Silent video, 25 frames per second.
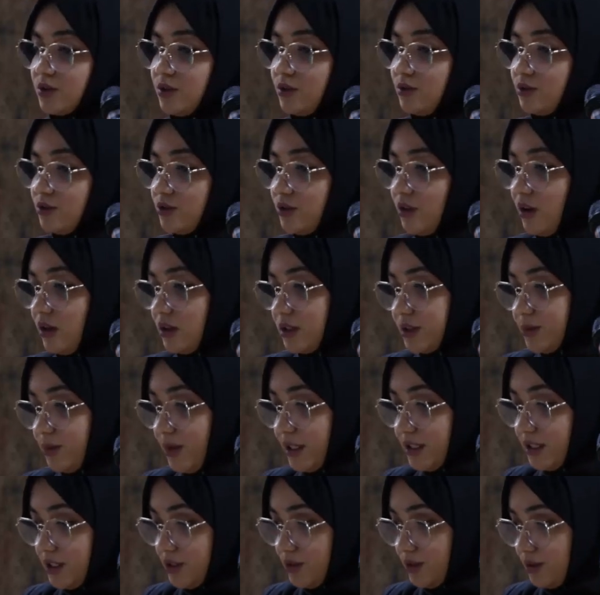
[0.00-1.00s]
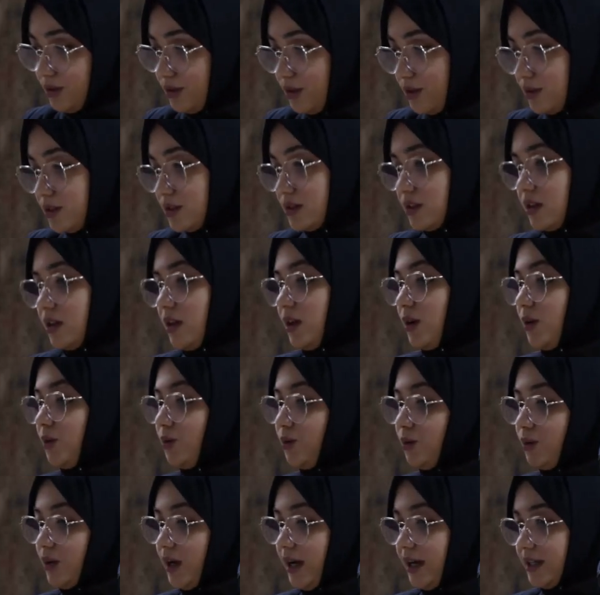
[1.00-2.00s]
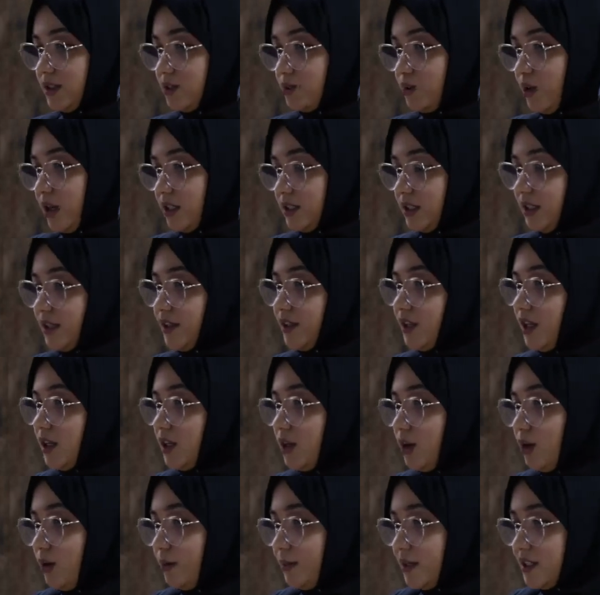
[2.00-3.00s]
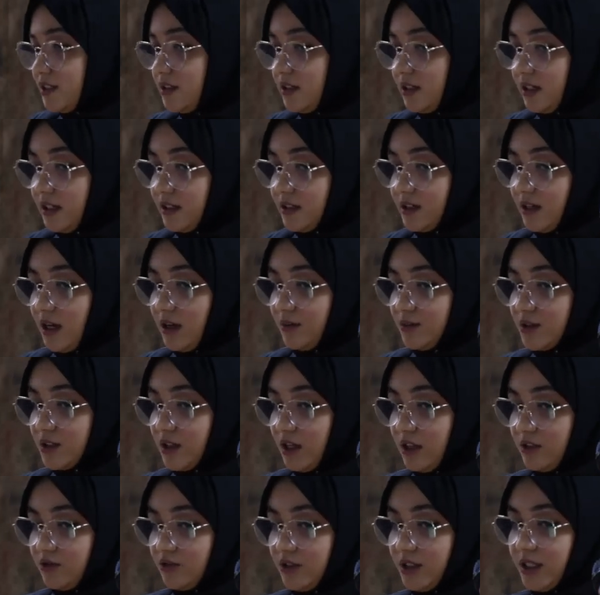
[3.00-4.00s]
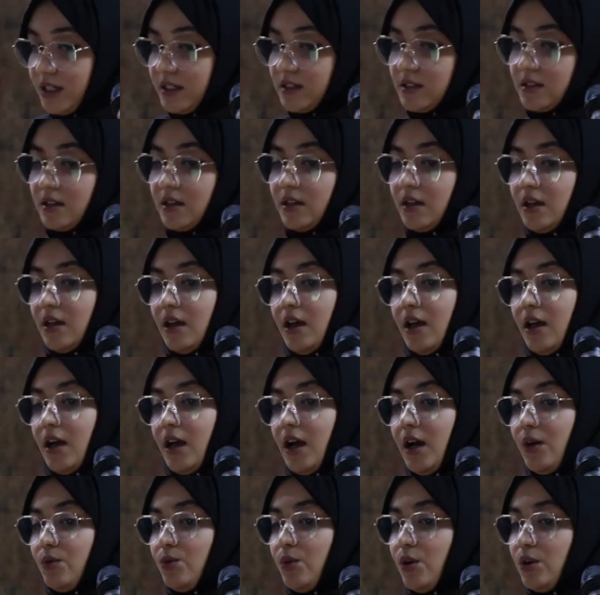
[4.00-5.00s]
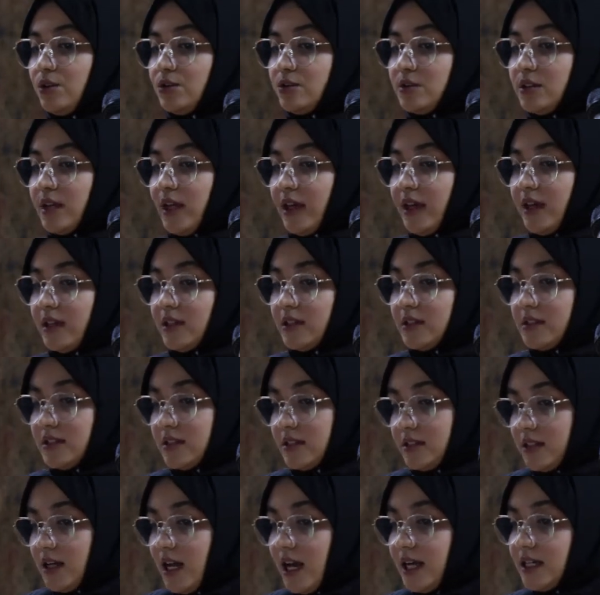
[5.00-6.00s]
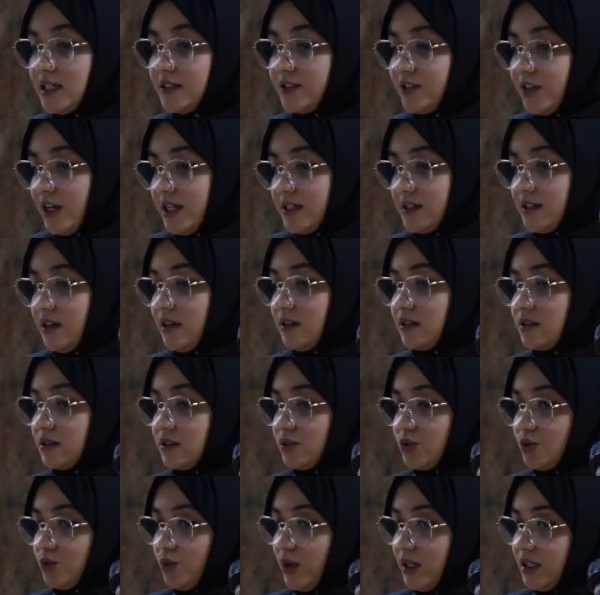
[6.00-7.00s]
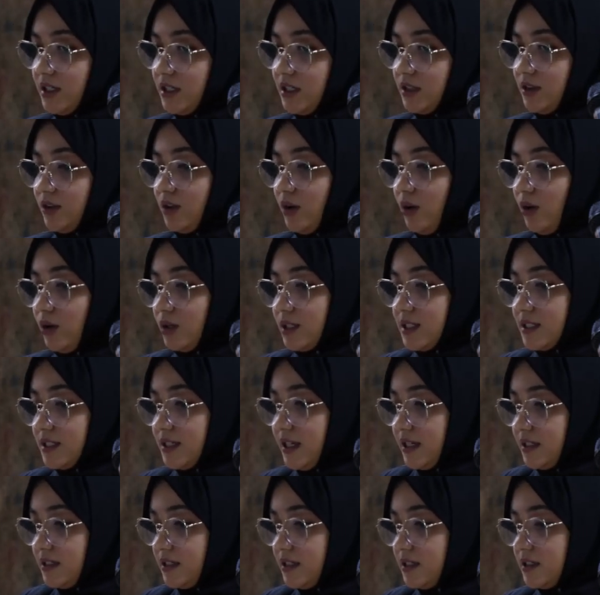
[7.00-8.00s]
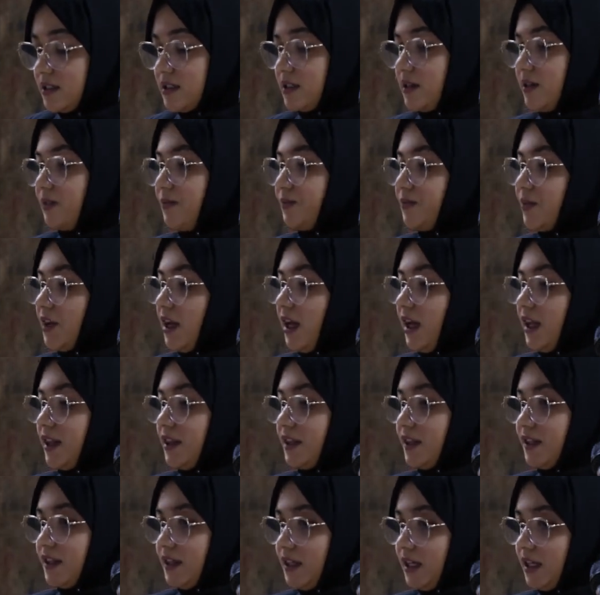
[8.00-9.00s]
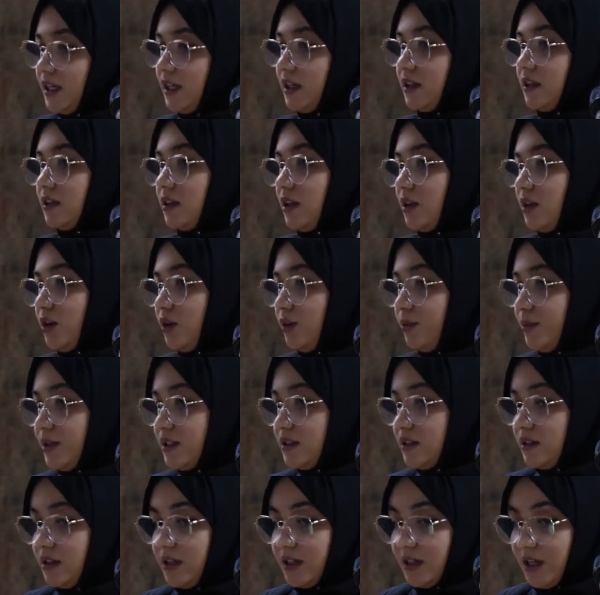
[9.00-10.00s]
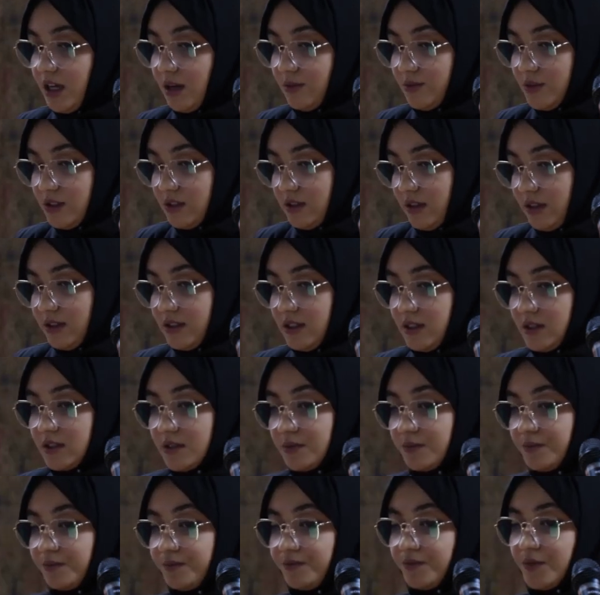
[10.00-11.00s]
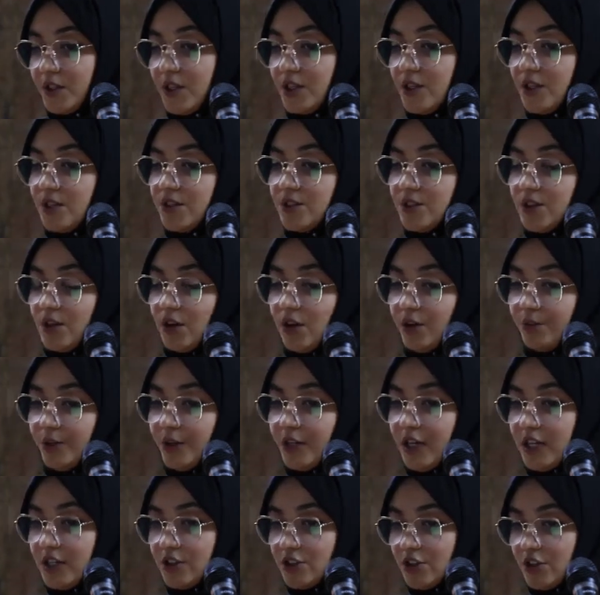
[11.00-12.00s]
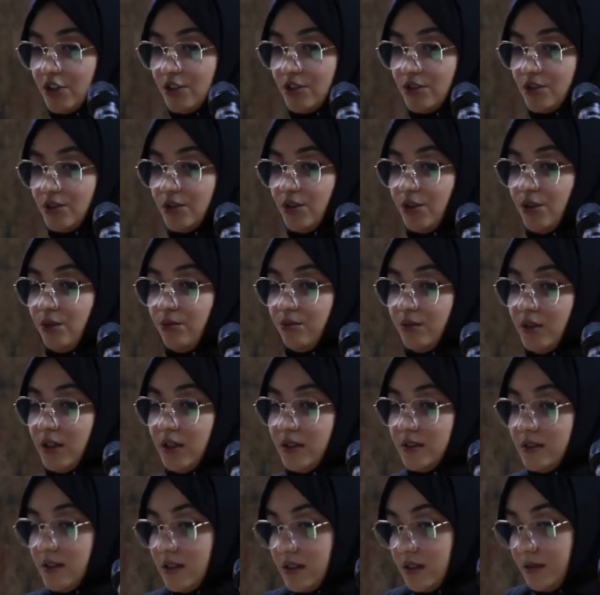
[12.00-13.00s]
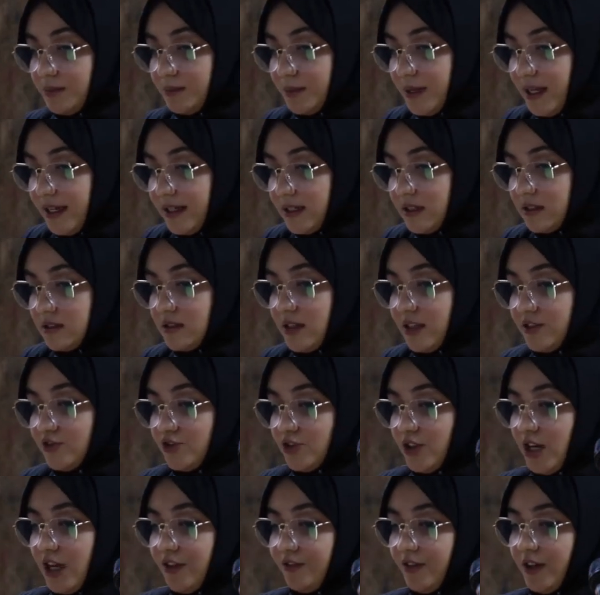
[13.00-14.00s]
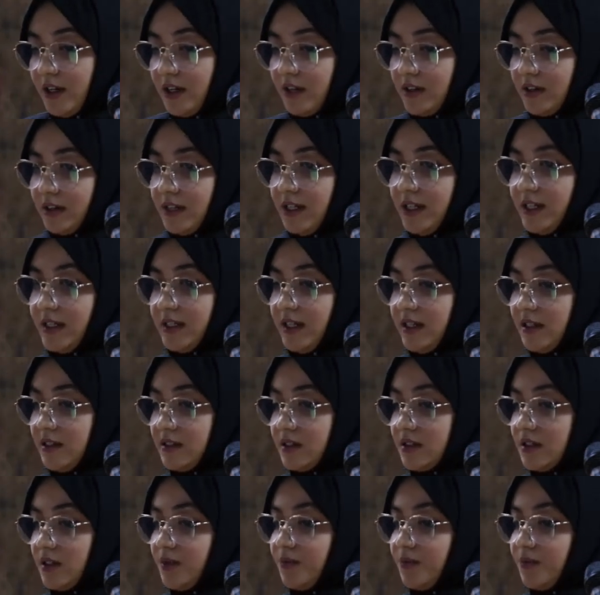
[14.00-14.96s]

control, 22, and 1 in the low-middle incomes countries. Wound care, sterile dressings, 20 in all studies. and 3 in the low-middle income studies. So operations room, disciplinary and traffic cleanings,